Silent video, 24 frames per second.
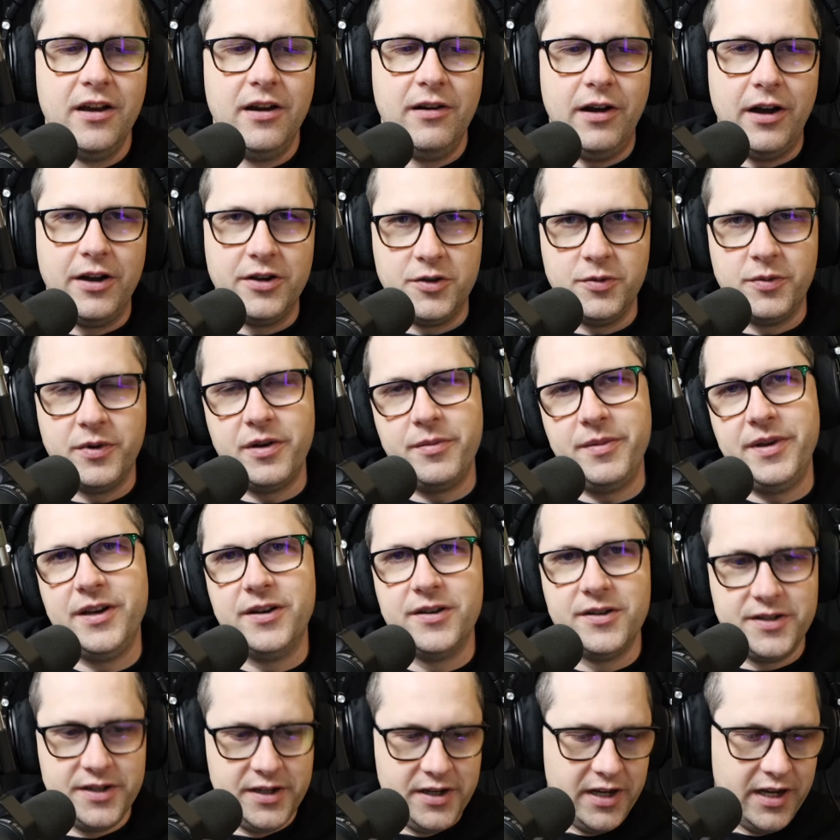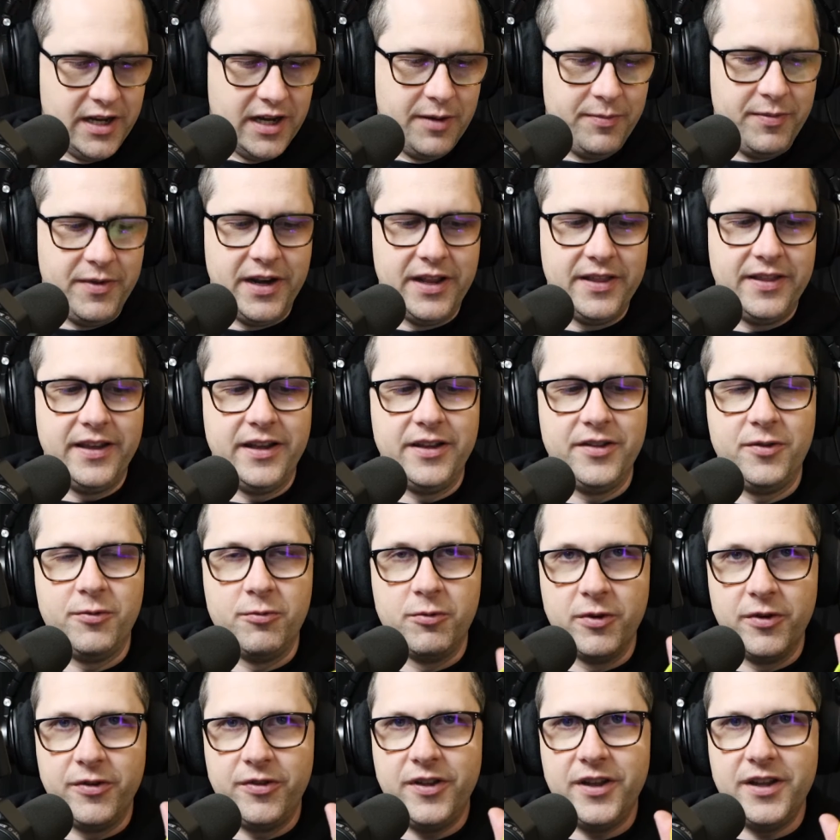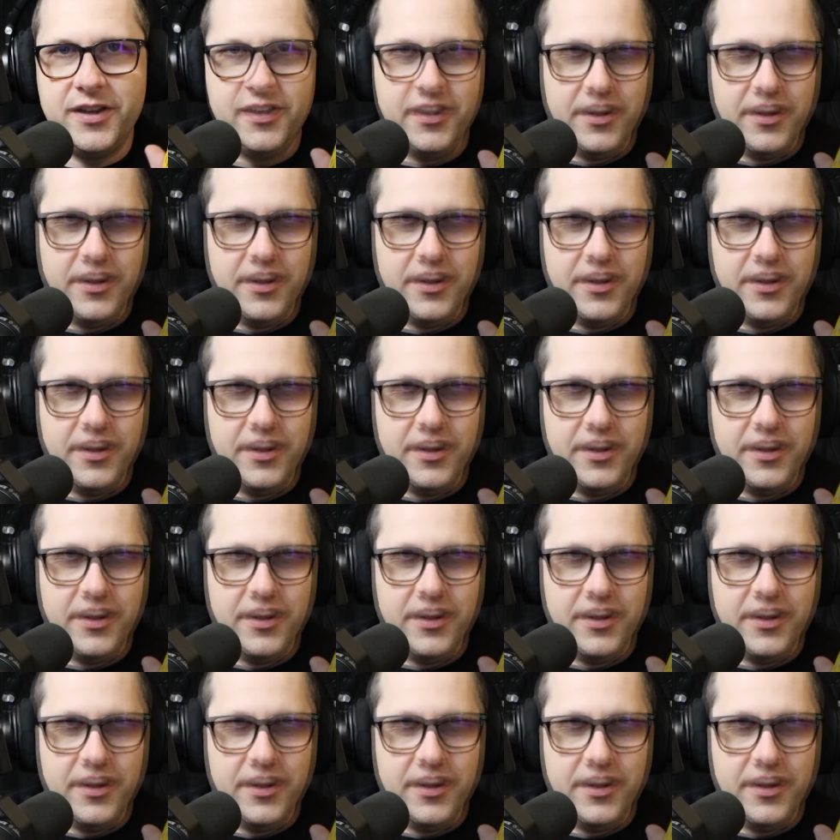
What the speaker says: on 20 meters and up that I think it's worth it.